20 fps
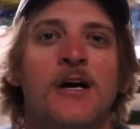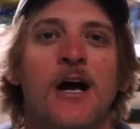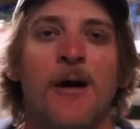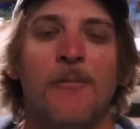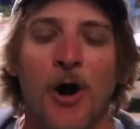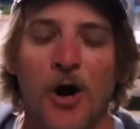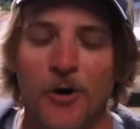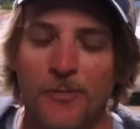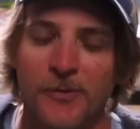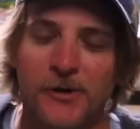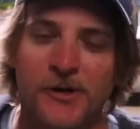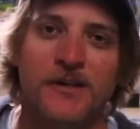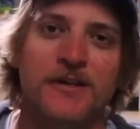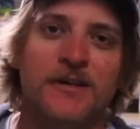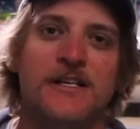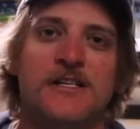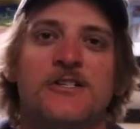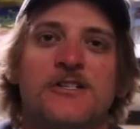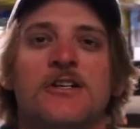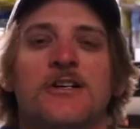I'm hoping
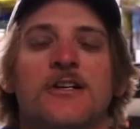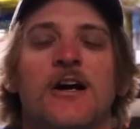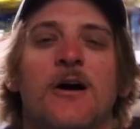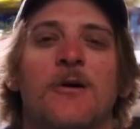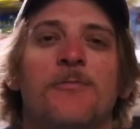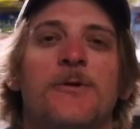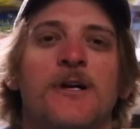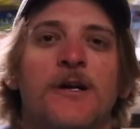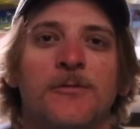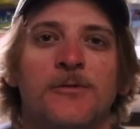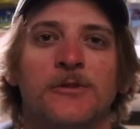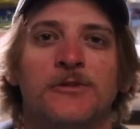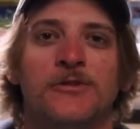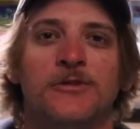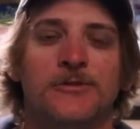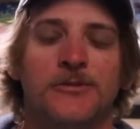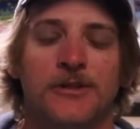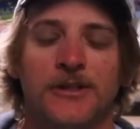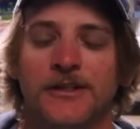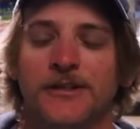this year I'll be able
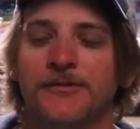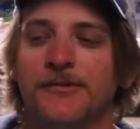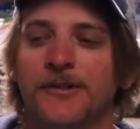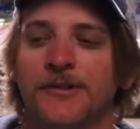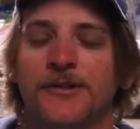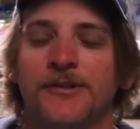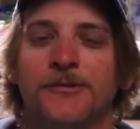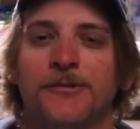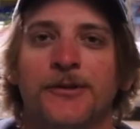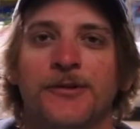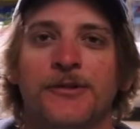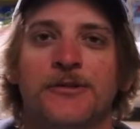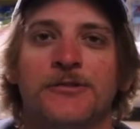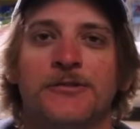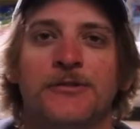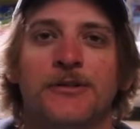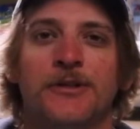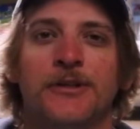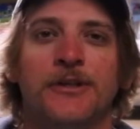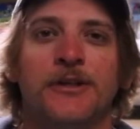to really
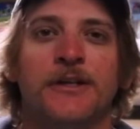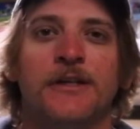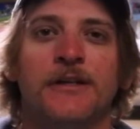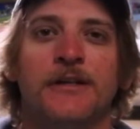do good,